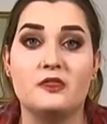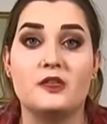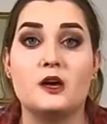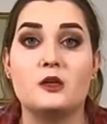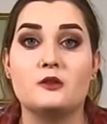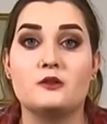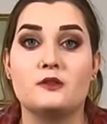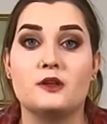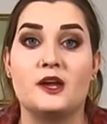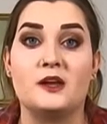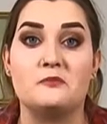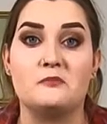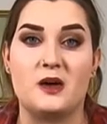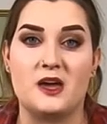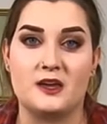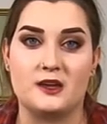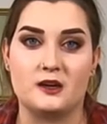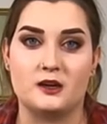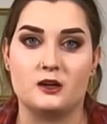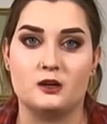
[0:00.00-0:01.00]
The other thing,
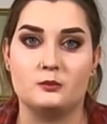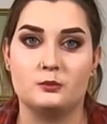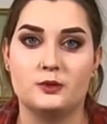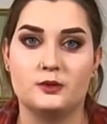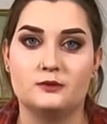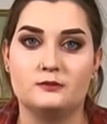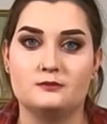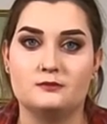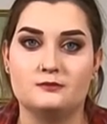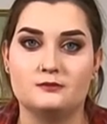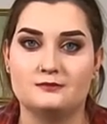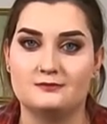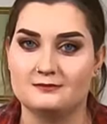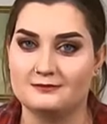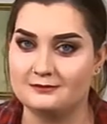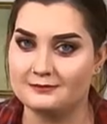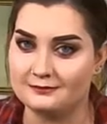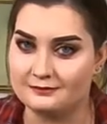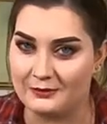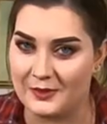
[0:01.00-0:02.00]
makeup.
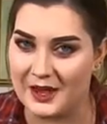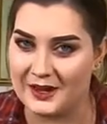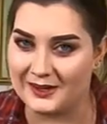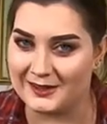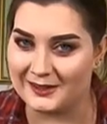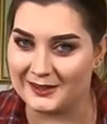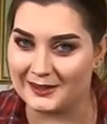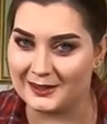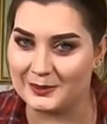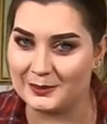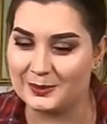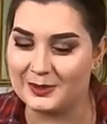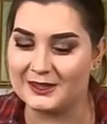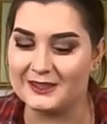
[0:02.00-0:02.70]
Makeup.